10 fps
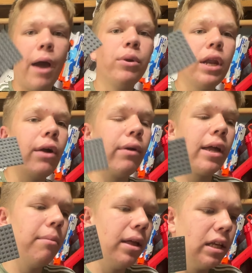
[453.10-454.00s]
would not
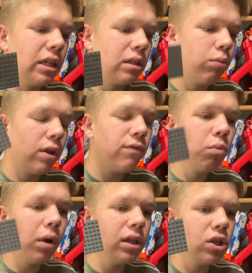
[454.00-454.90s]
recommend this, but if you
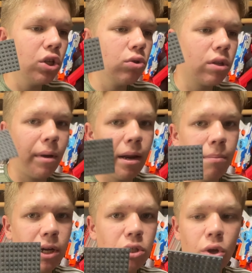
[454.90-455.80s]
wanted to do some kind of
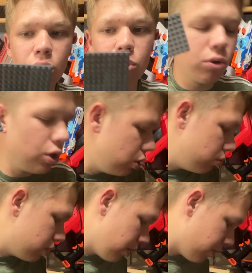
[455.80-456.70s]
pixel art, you could
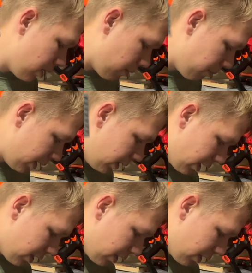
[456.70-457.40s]
use a thick plate like